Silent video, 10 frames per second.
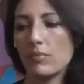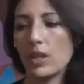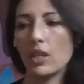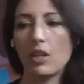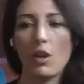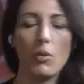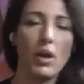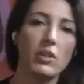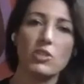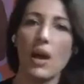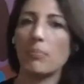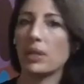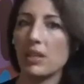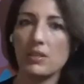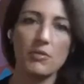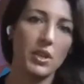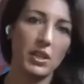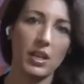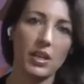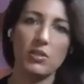you know, a Japanese
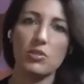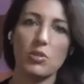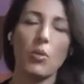village